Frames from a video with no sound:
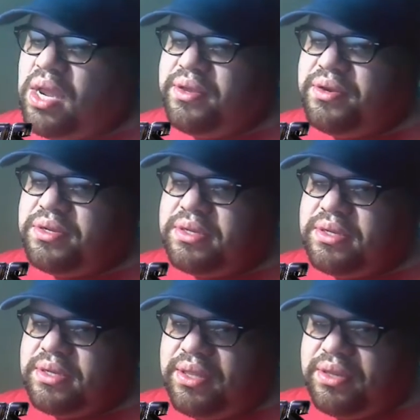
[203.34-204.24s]
and
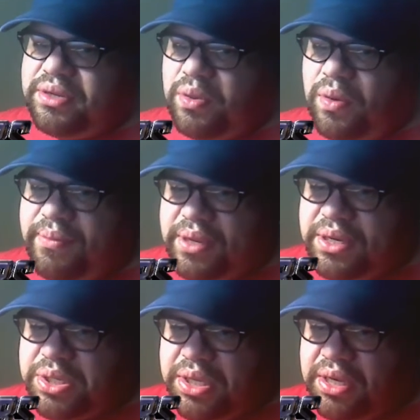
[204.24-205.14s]
there's yeah, there's quite a
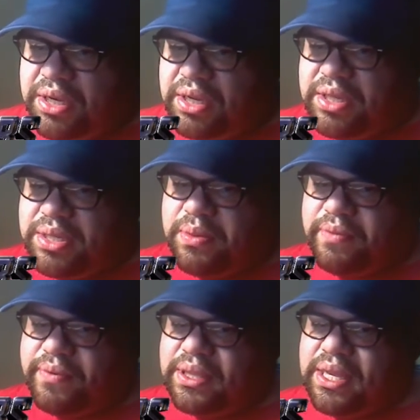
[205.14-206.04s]
bit of shit in
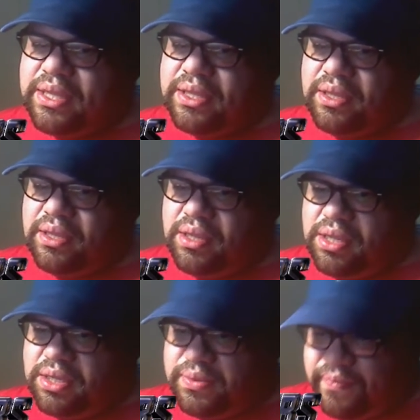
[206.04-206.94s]
this movie that
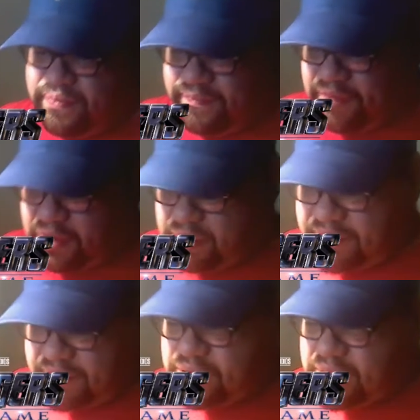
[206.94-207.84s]
is
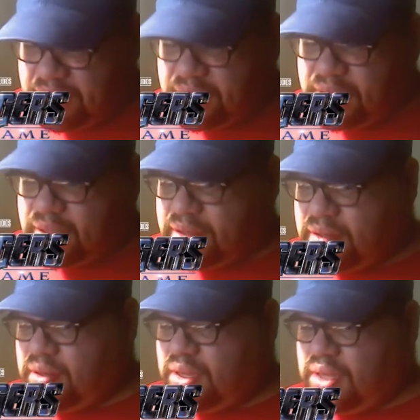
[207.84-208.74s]
very very good.
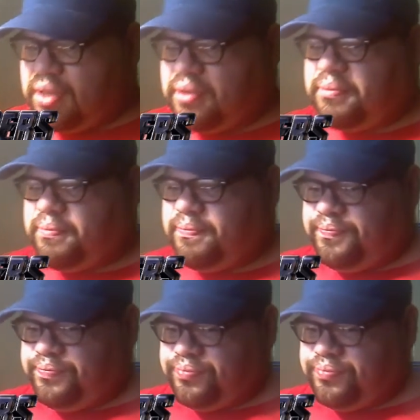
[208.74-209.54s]
Um,